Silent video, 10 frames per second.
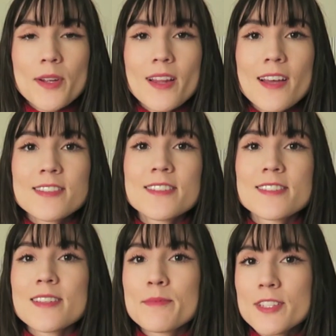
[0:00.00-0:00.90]
realized
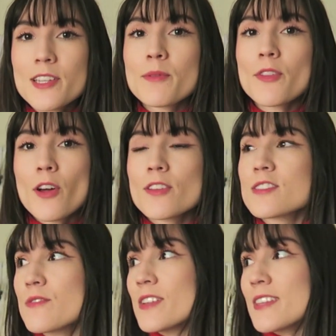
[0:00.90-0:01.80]
since I'm dealing with all the
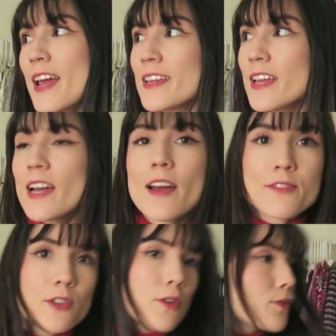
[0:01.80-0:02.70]
stuff that's hanging, I have to go